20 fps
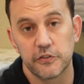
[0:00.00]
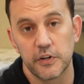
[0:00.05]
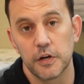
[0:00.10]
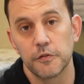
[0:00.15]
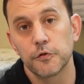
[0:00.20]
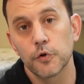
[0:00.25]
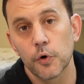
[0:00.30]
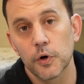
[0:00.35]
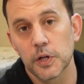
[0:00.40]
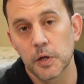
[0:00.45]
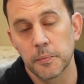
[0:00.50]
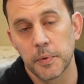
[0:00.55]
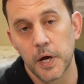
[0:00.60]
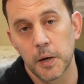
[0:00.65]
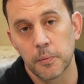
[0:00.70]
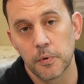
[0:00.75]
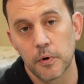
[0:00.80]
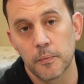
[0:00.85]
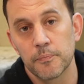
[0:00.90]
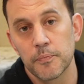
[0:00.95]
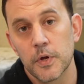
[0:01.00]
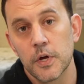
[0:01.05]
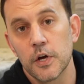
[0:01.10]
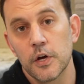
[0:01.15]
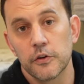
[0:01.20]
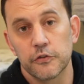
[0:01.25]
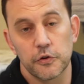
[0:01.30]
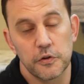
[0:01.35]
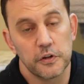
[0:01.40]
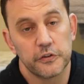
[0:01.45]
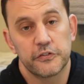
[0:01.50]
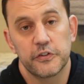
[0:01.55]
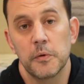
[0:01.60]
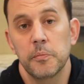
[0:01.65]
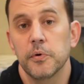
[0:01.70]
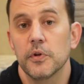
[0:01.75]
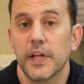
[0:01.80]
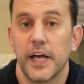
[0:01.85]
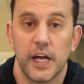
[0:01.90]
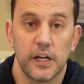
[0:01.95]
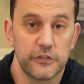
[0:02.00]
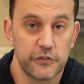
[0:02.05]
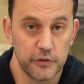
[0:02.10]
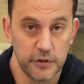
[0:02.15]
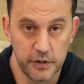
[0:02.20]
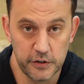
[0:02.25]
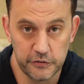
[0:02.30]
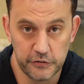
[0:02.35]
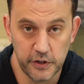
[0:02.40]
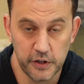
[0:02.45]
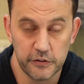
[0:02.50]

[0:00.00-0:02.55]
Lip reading: safe toilet paper? So the simple answer is